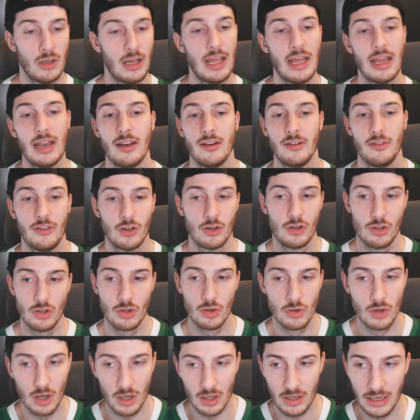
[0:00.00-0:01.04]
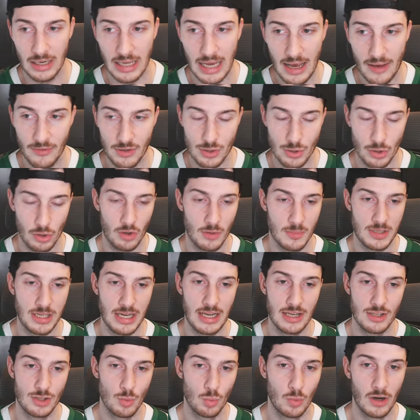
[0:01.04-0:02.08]
And you're not going to have a
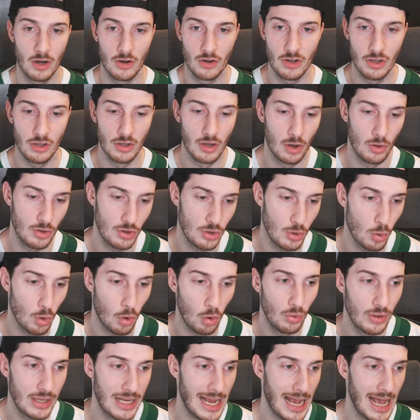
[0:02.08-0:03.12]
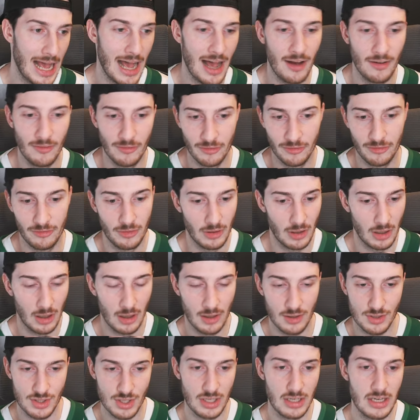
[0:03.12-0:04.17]
circumstance where, you know, you only have
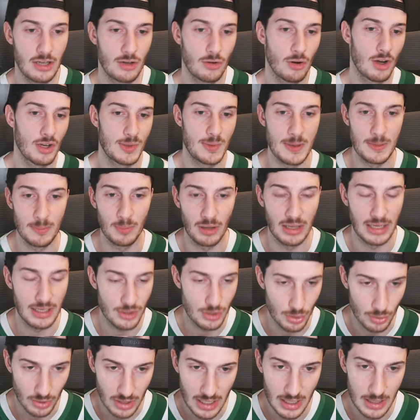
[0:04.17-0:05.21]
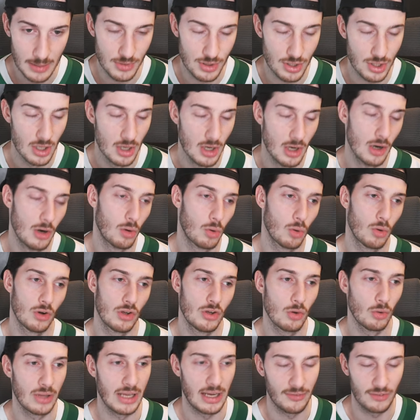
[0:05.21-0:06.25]
uh, Sidney Crosby playing two games or
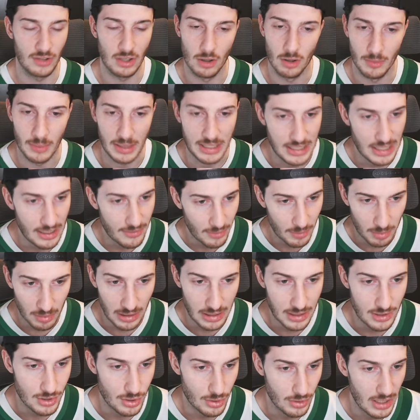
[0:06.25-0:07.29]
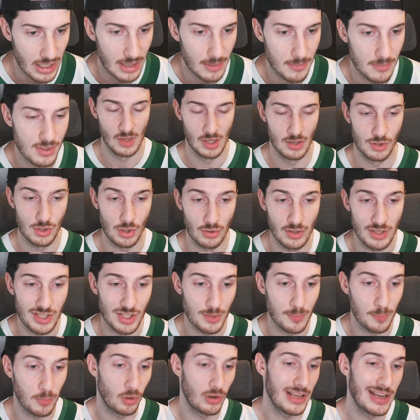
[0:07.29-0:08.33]
you only have Connor McDavid playing two games. So this
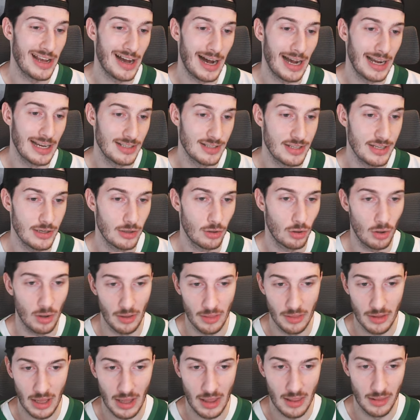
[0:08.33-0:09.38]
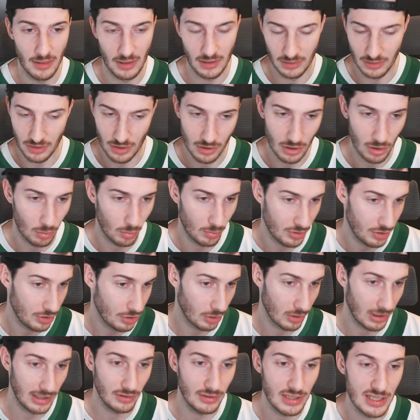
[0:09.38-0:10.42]
is pretty ideal that, you know,
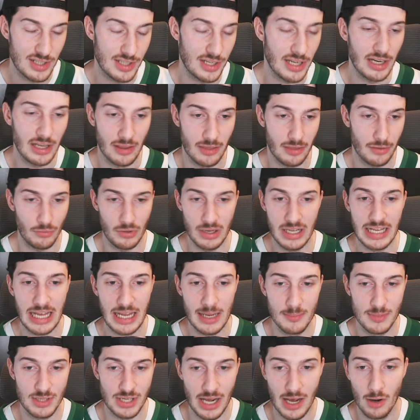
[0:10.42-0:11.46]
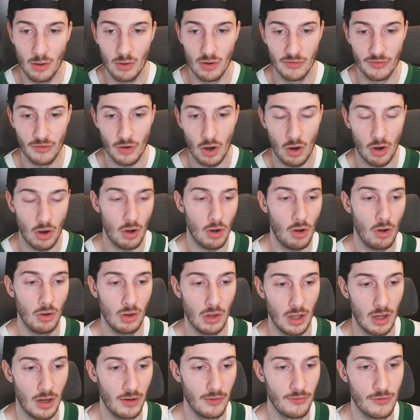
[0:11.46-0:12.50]
you're at least getting three games out of
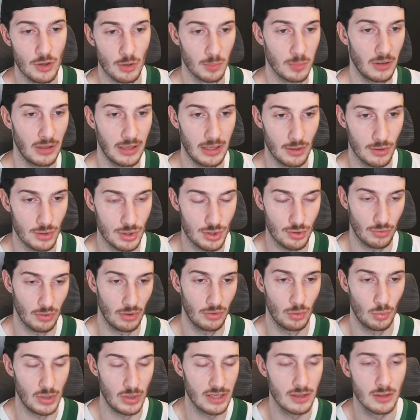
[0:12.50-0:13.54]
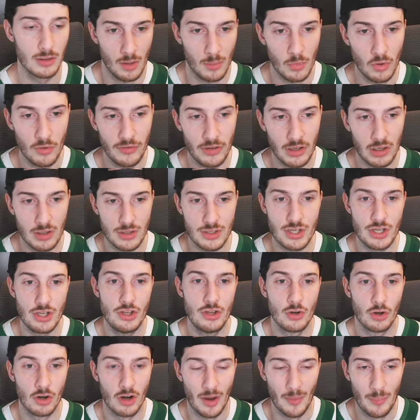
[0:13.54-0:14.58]
all of your players throughout the week. Moving on to
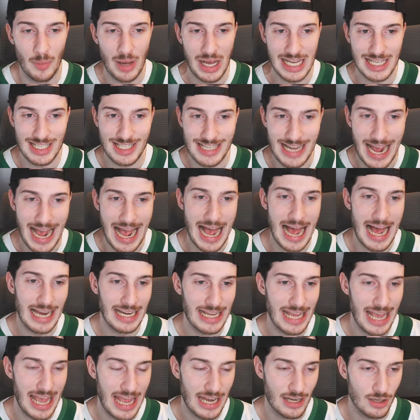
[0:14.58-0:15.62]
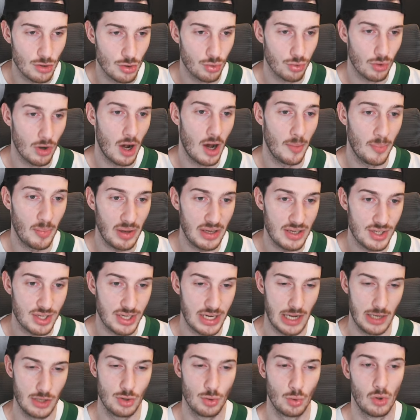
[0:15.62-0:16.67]
your best add and drop
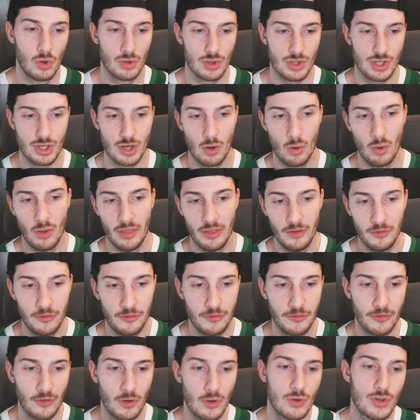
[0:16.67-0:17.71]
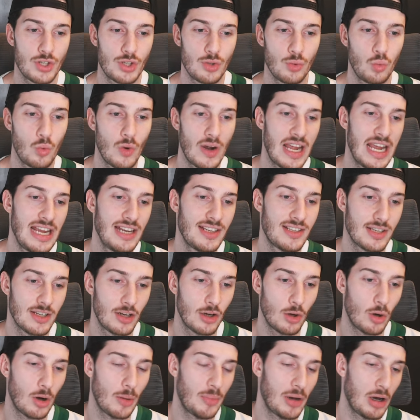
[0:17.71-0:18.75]
schedule. So the first way to
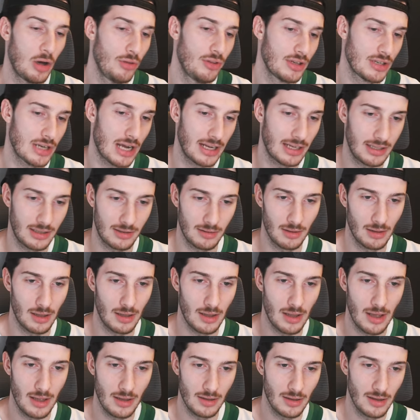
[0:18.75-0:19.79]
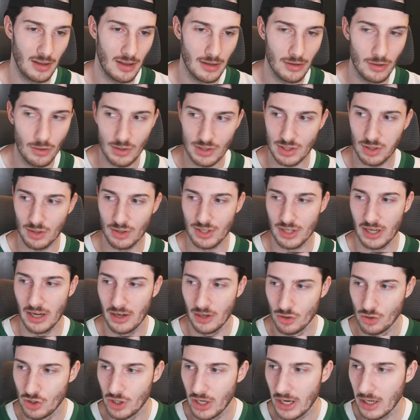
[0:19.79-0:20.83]
go about it, I, I, I know this looks
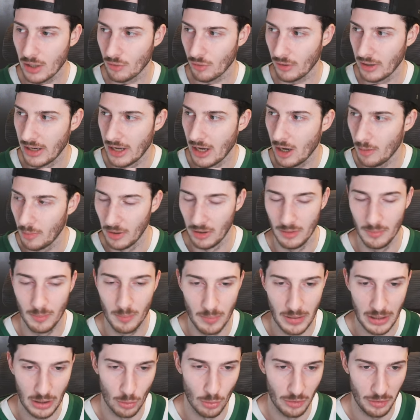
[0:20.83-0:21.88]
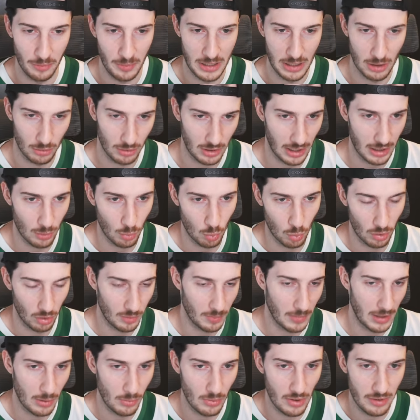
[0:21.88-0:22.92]
kind of jank right now, but bear with me. I'll kind of
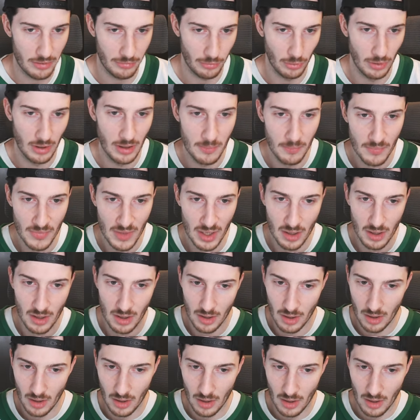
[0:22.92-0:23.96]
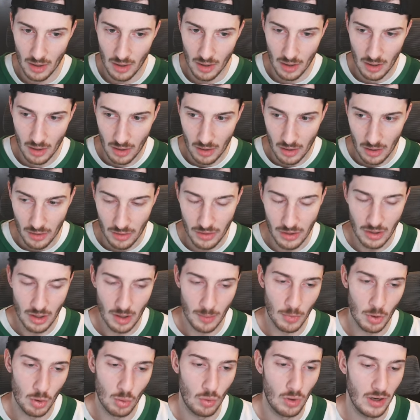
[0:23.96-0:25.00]
work my way through it. The
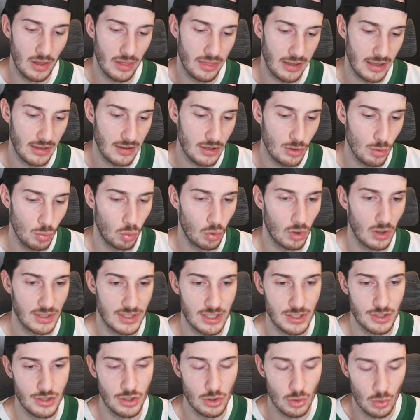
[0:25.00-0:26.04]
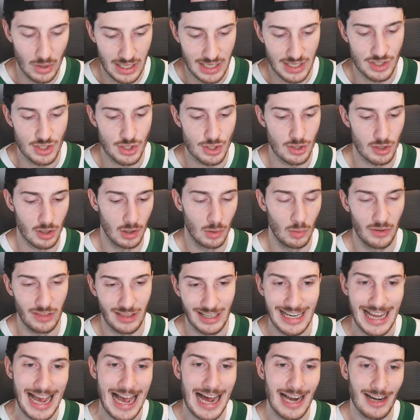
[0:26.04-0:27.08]
number one thing that you want to do is start with
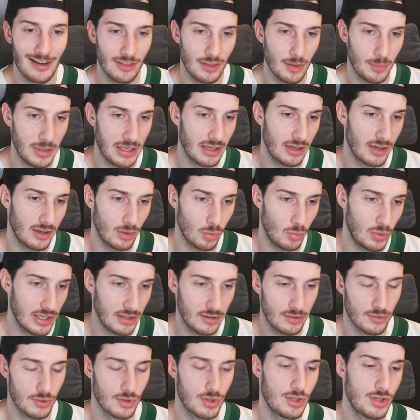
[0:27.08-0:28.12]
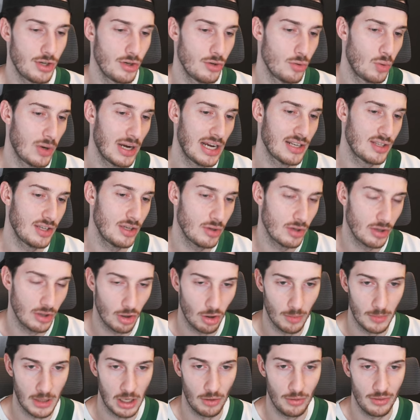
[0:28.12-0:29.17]
an ad at the beginning of the week. There's two ways that you can
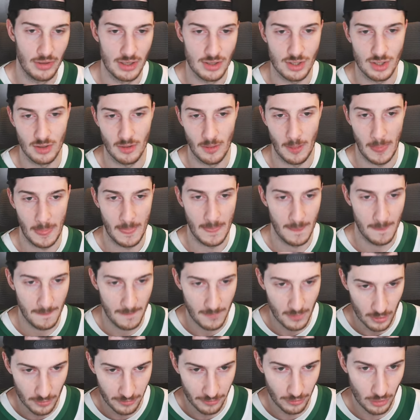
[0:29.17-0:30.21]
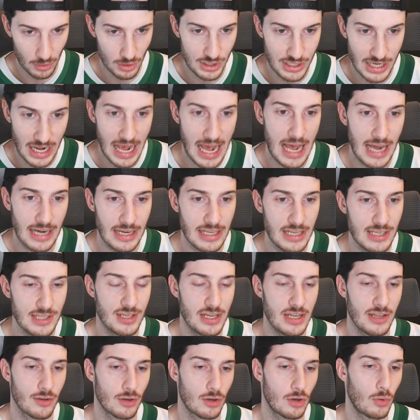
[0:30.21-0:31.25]
go about this. Your first ad
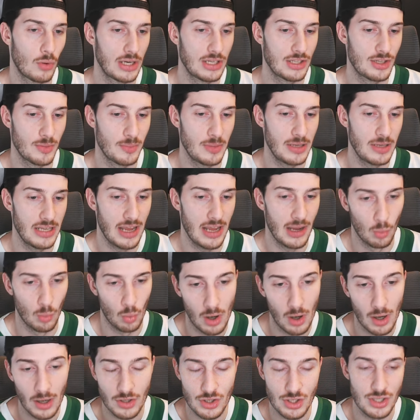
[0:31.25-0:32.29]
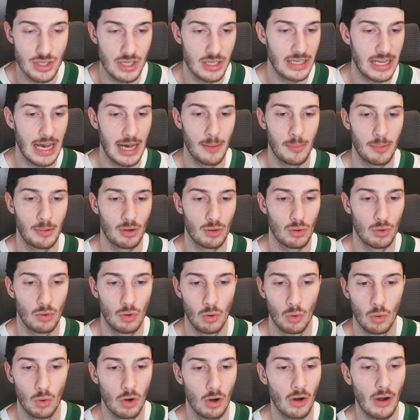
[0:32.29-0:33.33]
is either going to be a Washington Capital
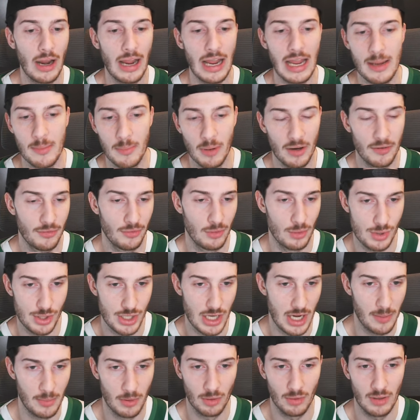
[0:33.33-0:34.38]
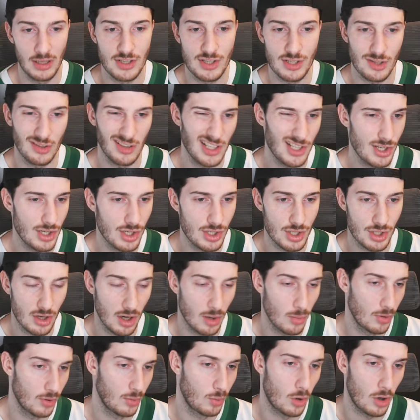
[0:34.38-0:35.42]
or a Buffalo Sabre. Let's let's just
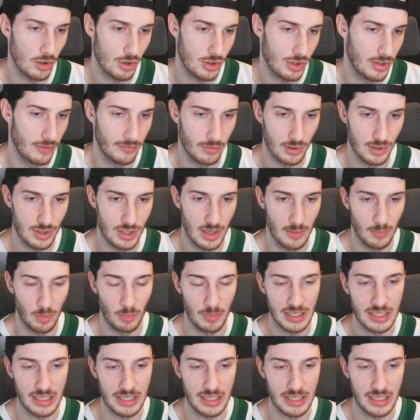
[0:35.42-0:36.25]
start with Washington for example.